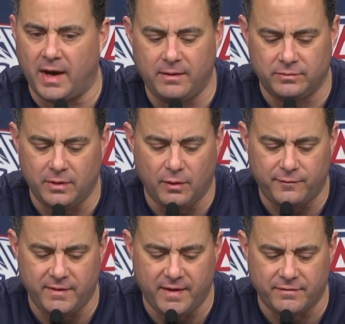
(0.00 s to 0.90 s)
I don't know
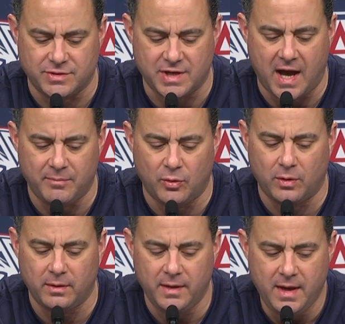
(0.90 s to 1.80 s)
if we've ever shot
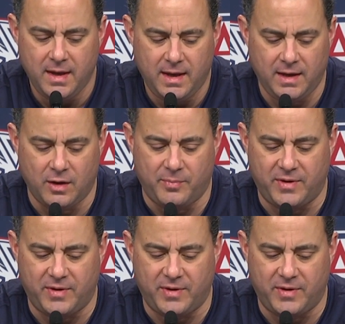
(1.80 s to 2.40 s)
more in our